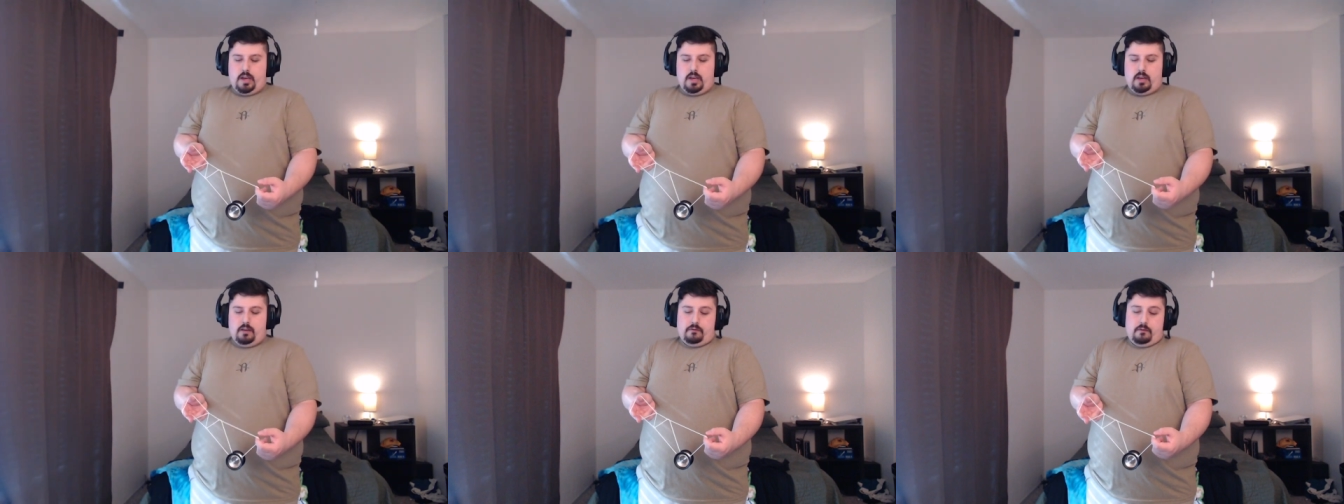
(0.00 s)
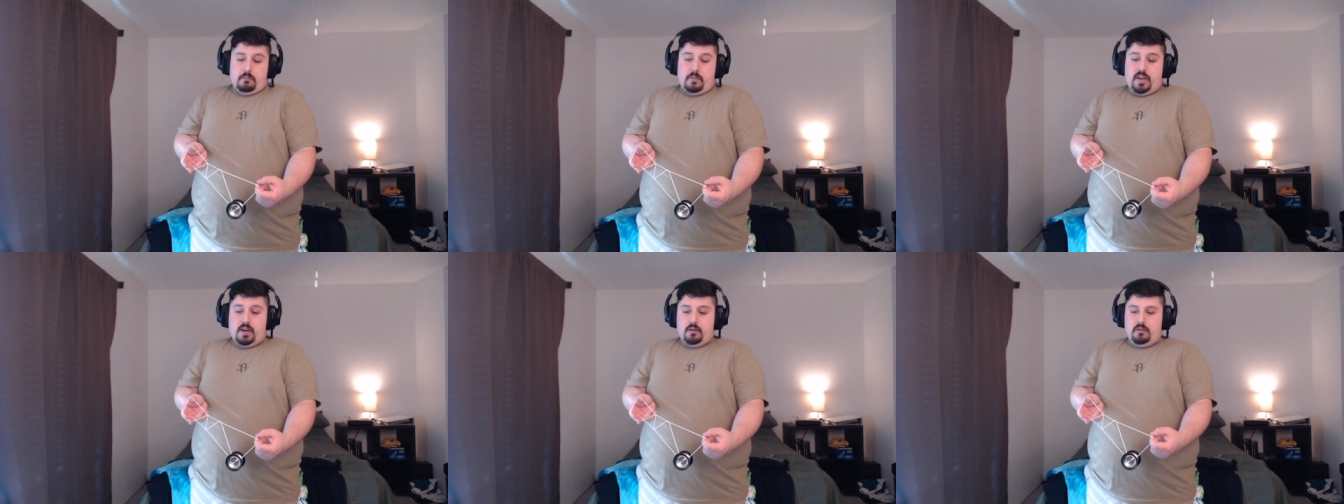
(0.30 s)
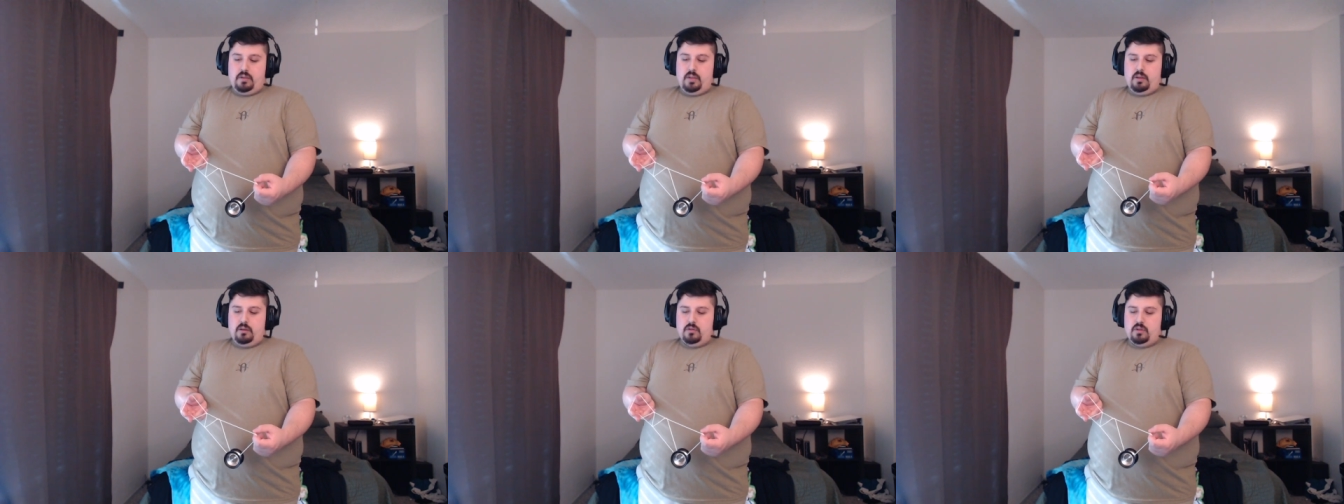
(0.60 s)
From there,
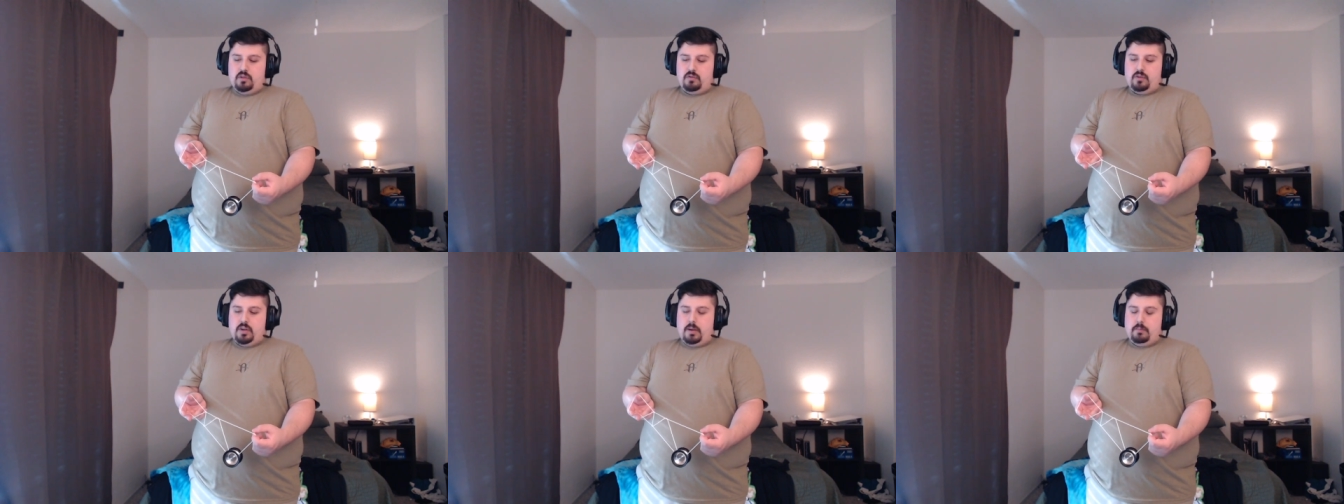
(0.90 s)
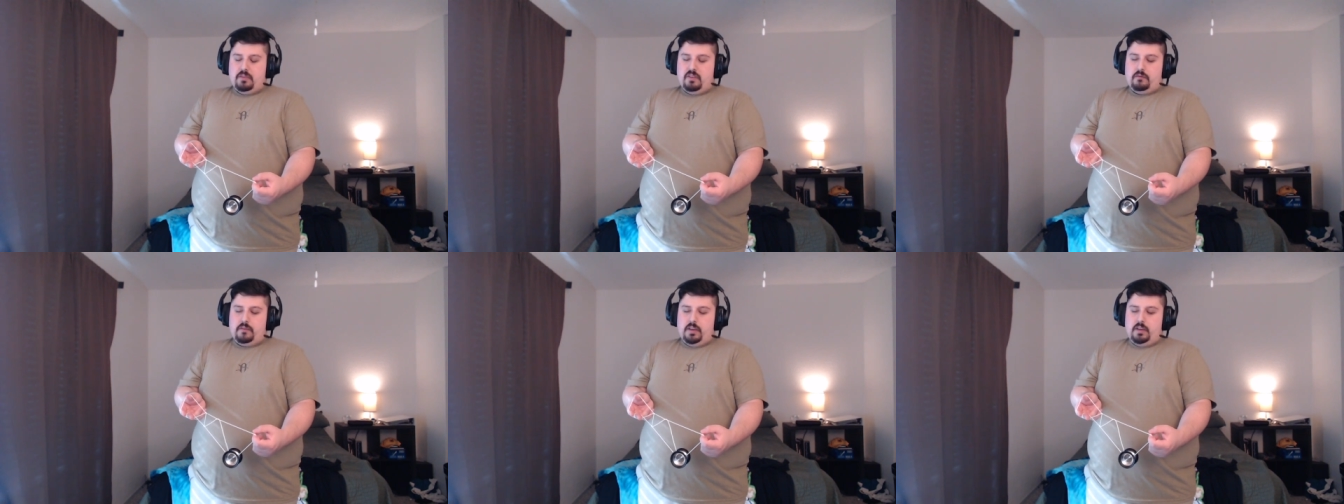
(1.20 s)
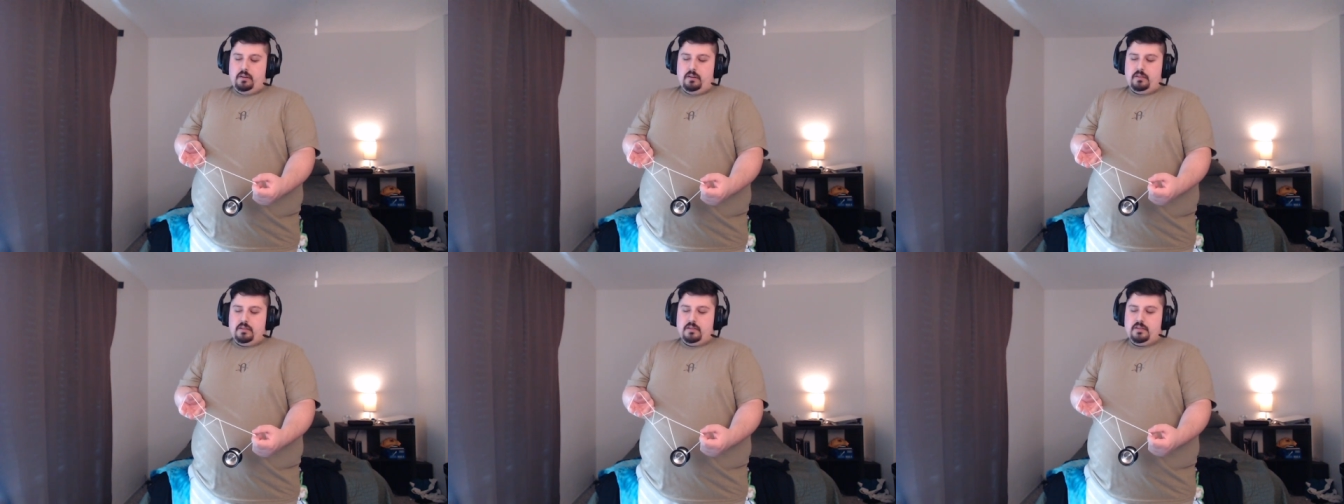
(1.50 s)
you can just drop the
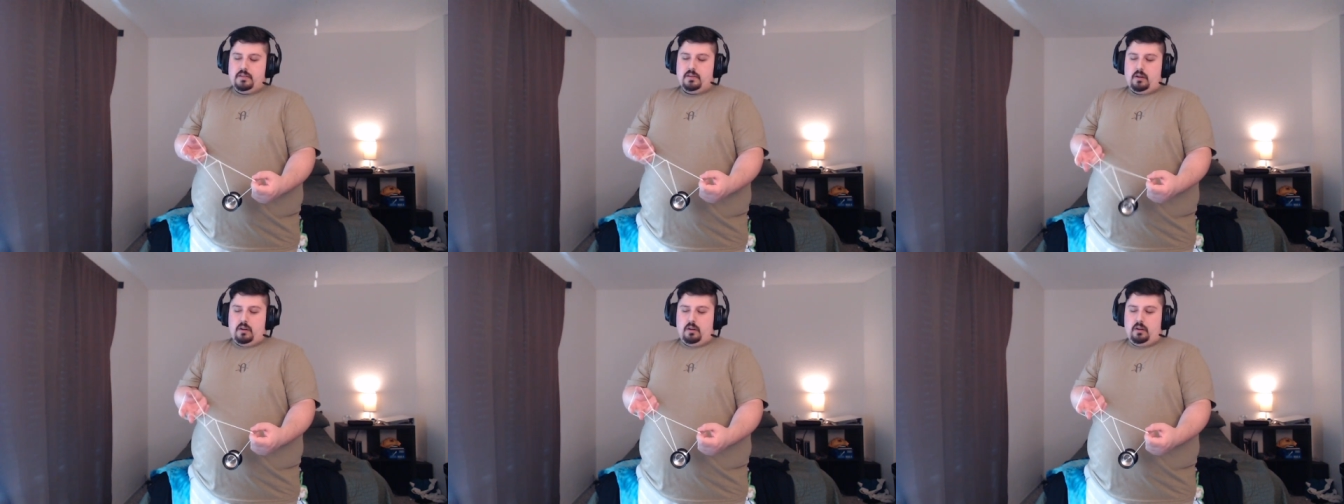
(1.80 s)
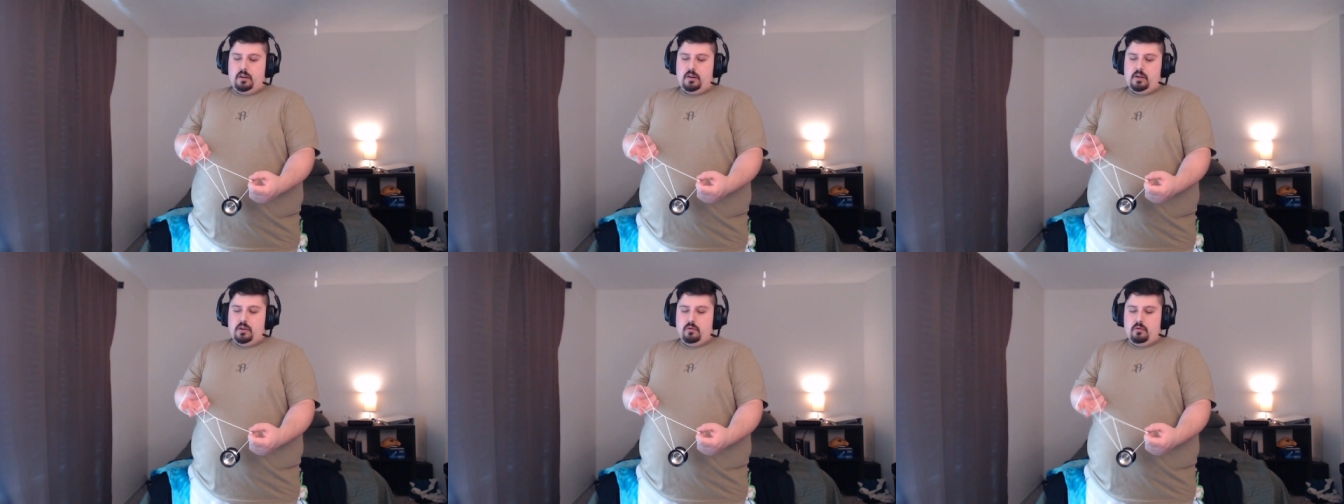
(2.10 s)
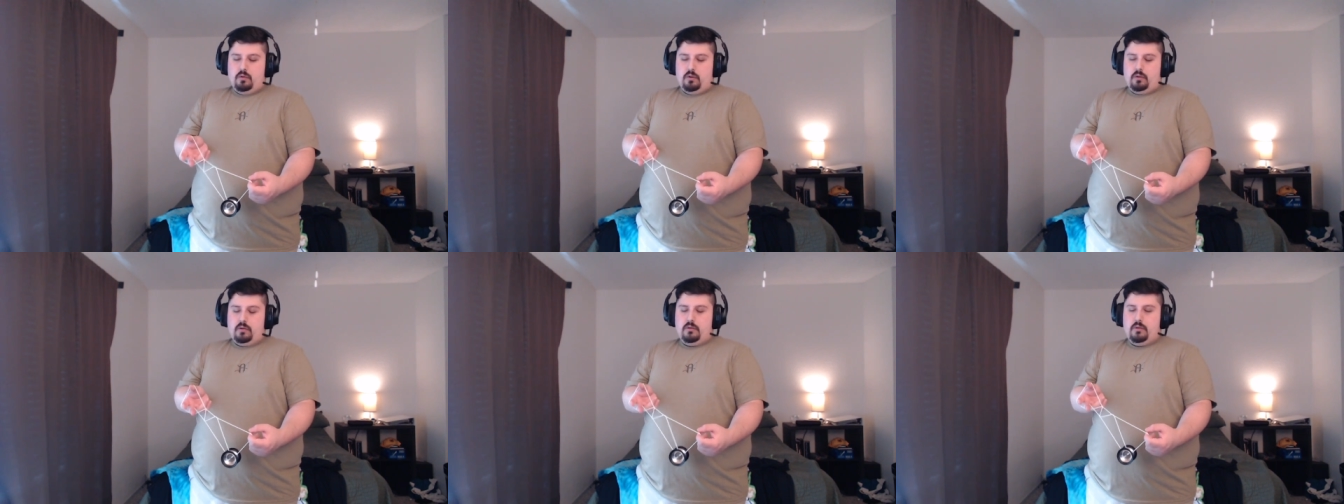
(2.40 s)
fingers on
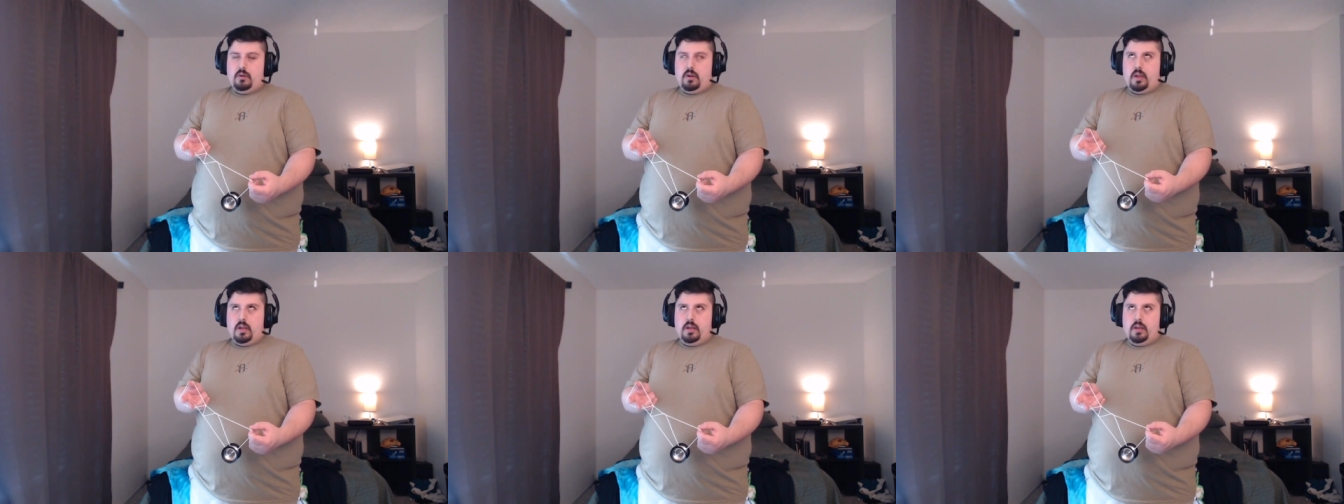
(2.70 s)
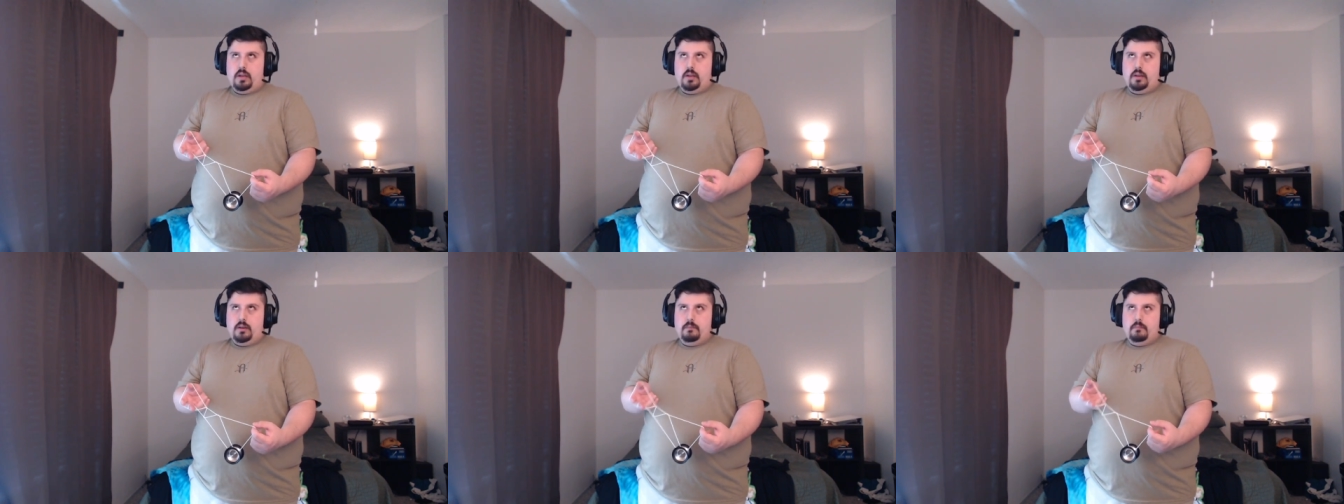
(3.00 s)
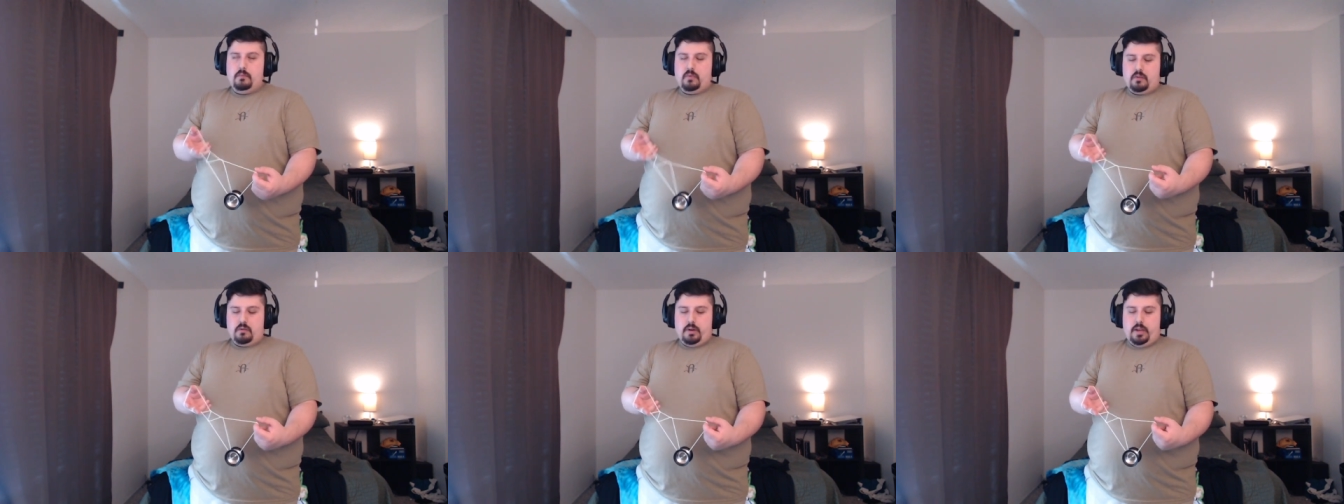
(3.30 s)
your
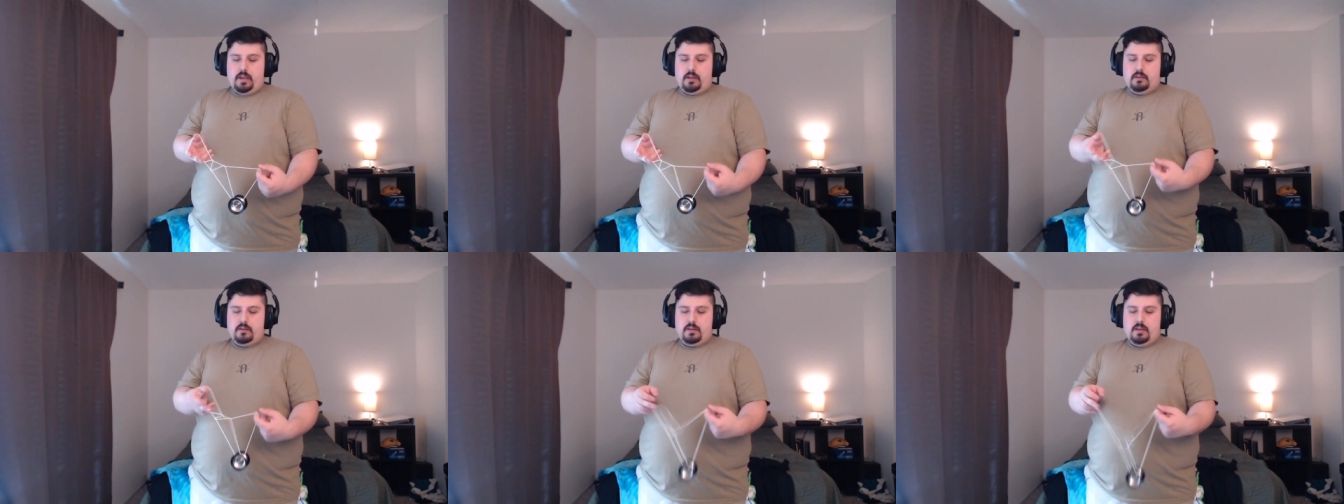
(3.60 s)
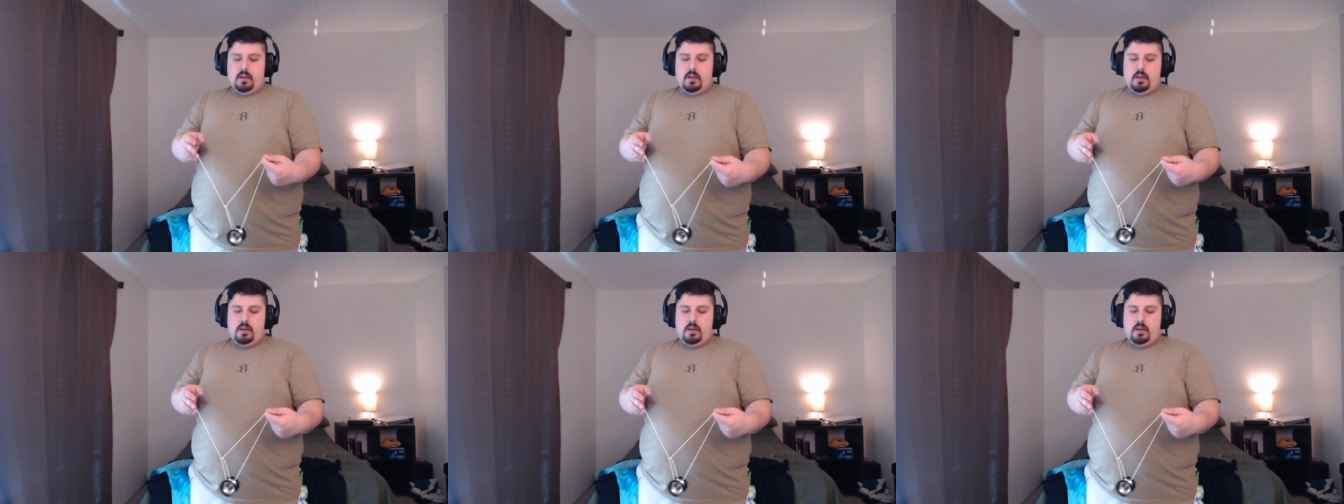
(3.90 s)
throw hand.